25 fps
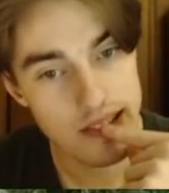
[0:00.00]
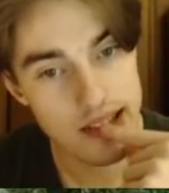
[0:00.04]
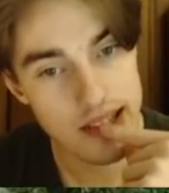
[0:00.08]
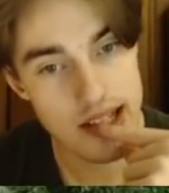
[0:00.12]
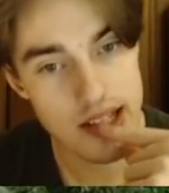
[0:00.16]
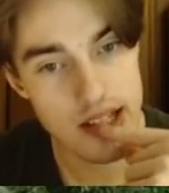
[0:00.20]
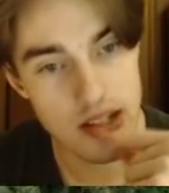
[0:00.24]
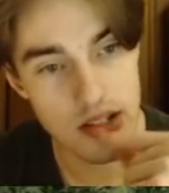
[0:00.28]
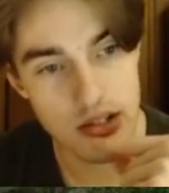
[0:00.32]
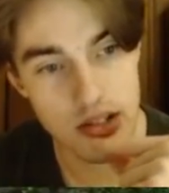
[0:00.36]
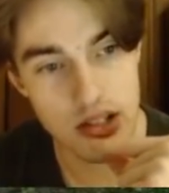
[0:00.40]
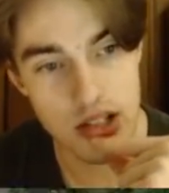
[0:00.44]

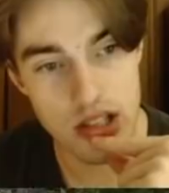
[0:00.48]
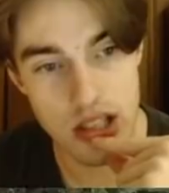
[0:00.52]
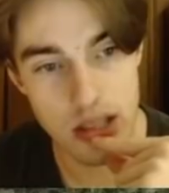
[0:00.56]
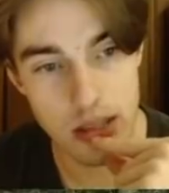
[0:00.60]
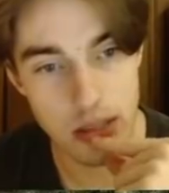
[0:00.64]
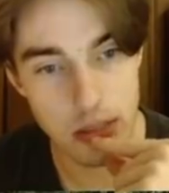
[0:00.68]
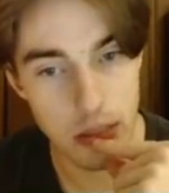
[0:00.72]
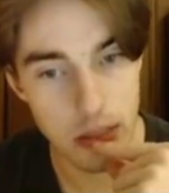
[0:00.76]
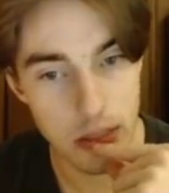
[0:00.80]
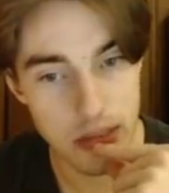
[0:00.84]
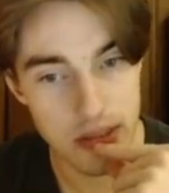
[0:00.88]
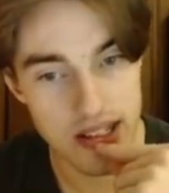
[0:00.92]
This orange
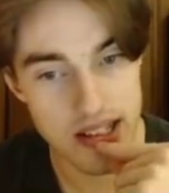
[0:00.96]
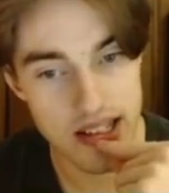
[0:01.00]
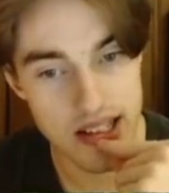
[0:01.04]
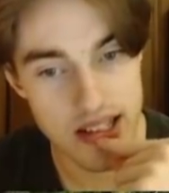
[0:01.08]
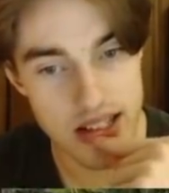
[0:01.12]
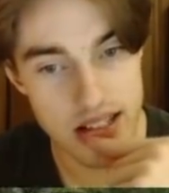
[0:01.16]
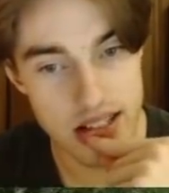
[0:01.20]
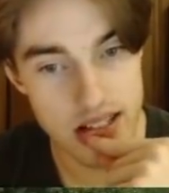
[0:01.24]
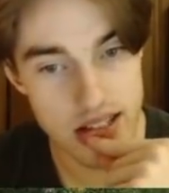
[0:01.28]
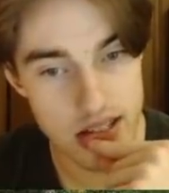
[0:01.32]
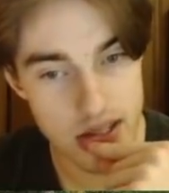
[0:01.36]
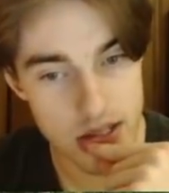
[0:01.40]
number plate
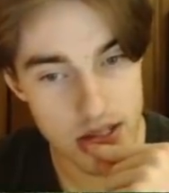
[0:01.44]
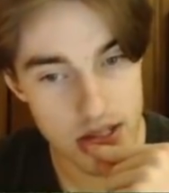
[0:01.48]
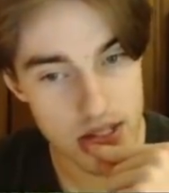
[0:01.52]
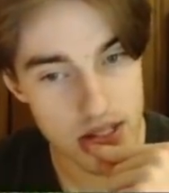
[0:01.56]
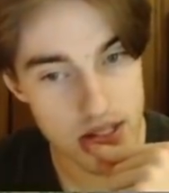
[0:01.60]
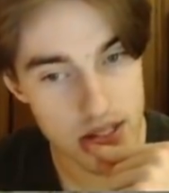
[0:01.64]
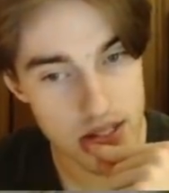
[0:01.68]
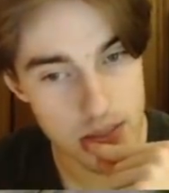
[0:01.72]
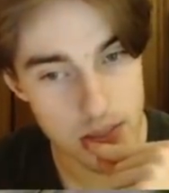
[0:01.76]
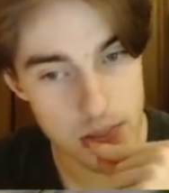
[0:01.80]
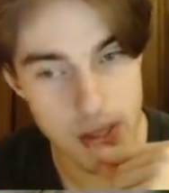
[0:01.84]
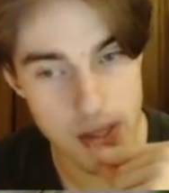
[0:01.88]

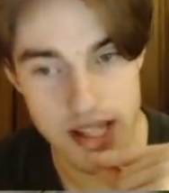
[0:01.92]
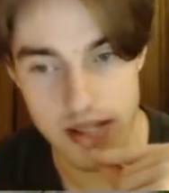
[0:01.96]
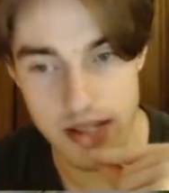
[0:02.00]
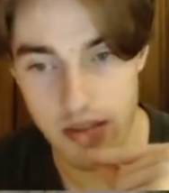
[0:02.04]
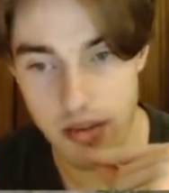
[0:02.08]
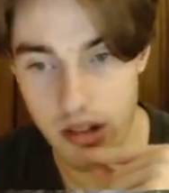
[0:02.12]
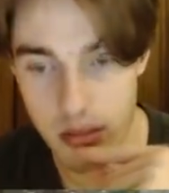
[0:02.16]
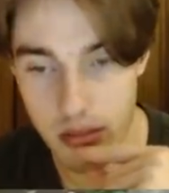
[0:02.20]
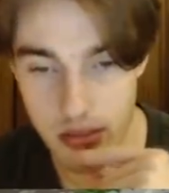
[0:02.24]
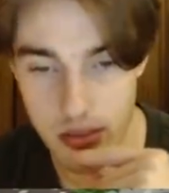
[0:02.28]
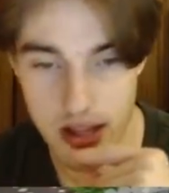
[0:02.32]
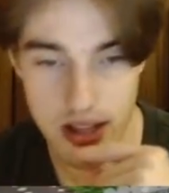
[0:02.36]
is
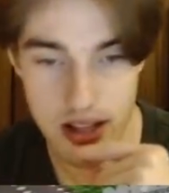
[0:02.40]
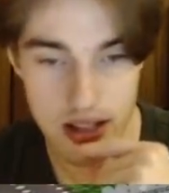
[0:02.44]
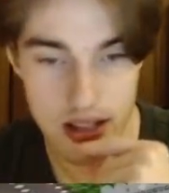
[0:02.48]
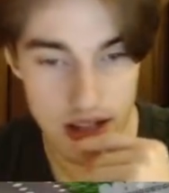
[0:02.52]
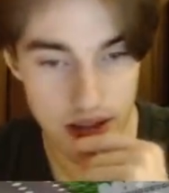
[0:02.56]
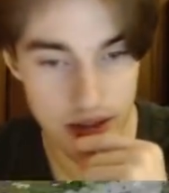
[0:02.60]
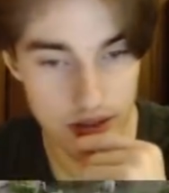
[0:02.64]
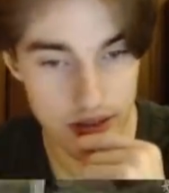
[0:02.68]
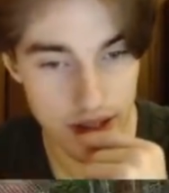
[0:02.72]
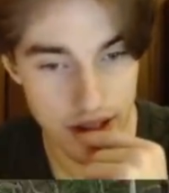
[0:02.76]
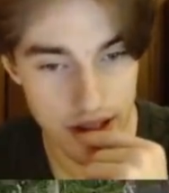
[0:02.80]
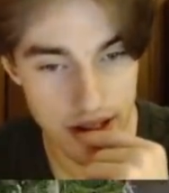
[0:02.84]
messing with me,
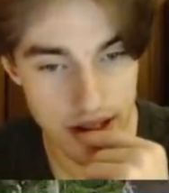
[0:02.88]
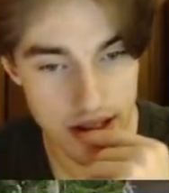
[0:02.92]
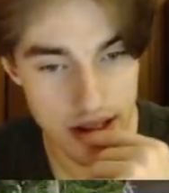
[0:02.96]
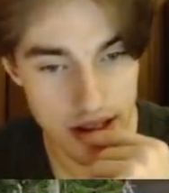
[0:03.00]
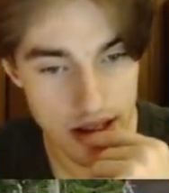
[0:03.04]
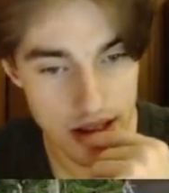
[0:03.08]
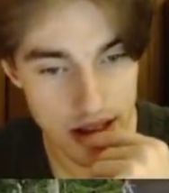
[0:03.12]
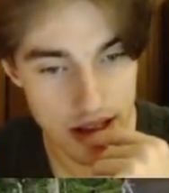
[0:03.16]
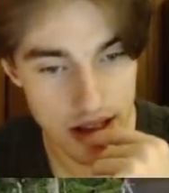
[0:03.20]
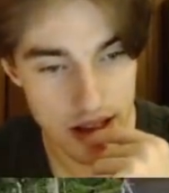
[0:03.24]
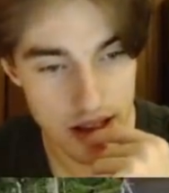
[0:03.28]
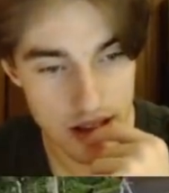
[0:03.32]
definitely.
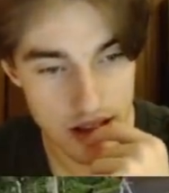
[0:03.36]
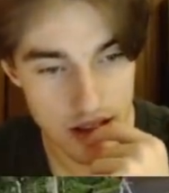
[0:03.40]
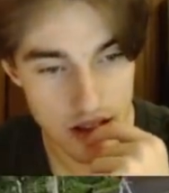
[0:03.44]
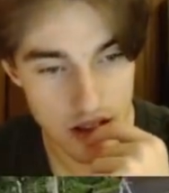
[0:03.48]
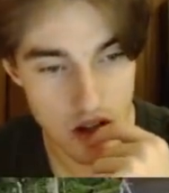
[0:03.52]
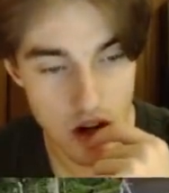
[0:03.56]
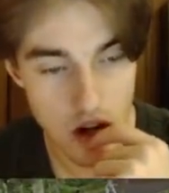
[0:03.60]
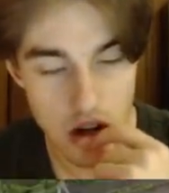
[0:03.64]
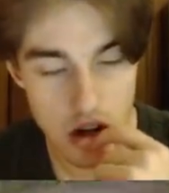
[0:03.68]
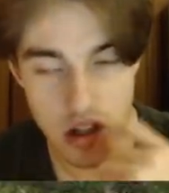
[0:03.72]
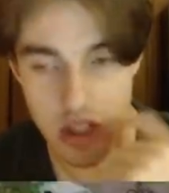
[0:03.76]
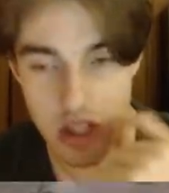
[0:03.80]

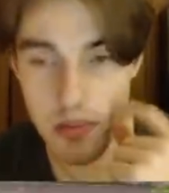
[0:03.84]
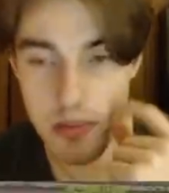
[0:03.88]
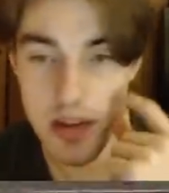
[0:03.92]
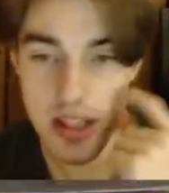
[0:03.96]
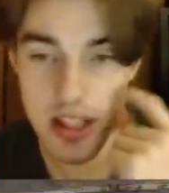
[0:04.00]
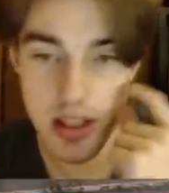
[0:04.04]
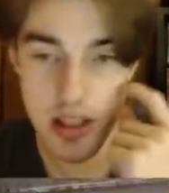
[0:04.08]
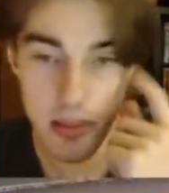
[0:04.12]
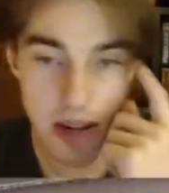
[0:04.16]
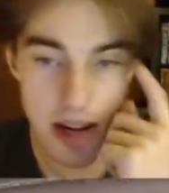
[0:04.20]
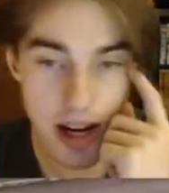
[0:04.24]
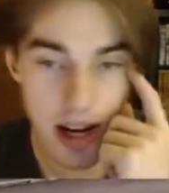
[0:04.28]
Could just be
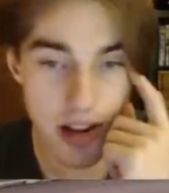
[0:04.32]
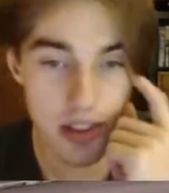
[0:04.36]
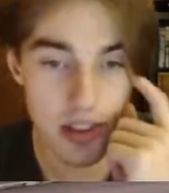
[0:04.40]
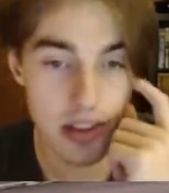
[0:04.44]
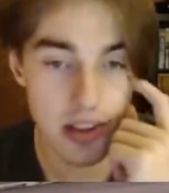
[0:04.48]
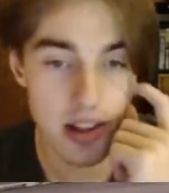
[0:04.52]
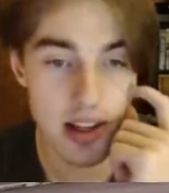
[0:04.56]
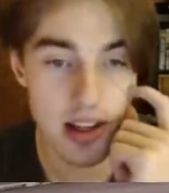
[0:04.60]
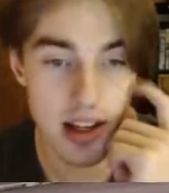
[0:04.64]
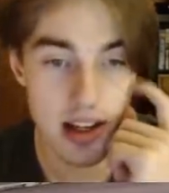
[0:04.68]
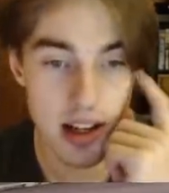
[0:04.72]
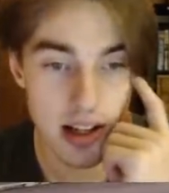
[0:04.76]
somewhere
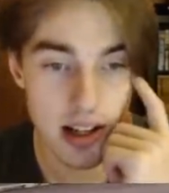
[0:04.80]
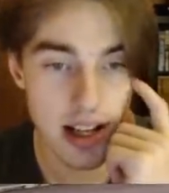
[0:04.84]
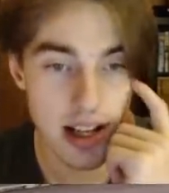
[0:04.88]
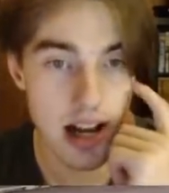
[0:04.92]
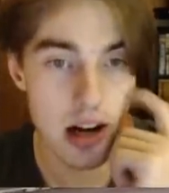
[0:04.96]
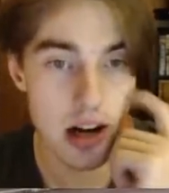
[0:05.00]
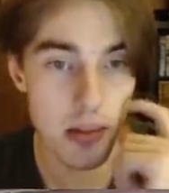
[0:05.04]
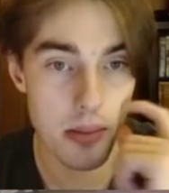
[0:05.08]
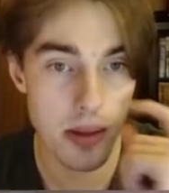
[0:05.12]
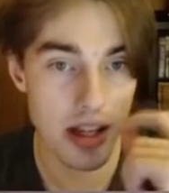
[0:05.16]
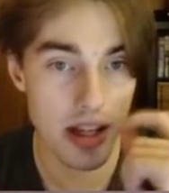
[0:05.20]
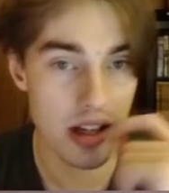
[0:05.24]
on the
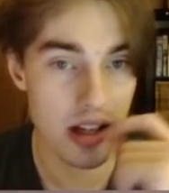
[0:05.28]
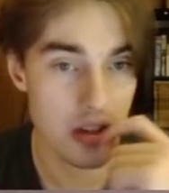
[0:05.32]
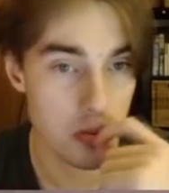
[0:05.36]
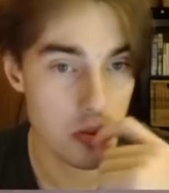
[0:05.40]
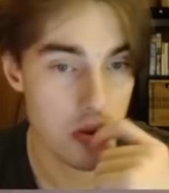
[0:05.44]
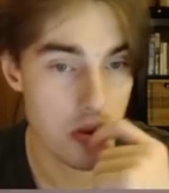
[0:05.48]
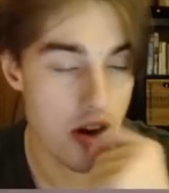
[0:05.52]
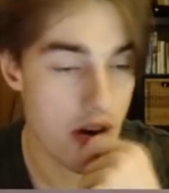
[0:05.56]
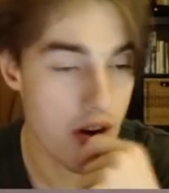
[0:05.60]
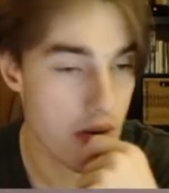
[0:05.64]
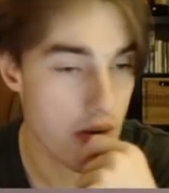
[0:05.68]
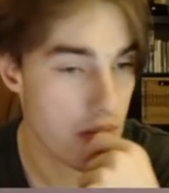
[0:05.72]
Caribbean
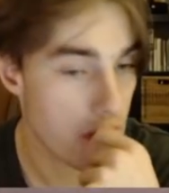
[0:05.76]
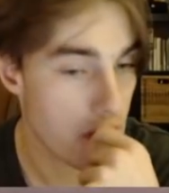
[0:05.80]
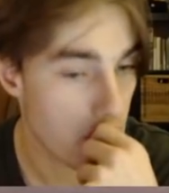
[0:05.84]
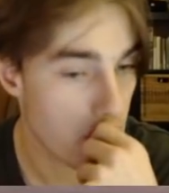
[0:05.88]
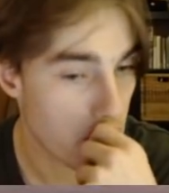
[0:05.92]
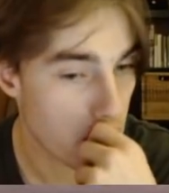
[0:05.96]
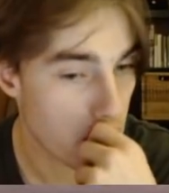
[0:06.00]
as well.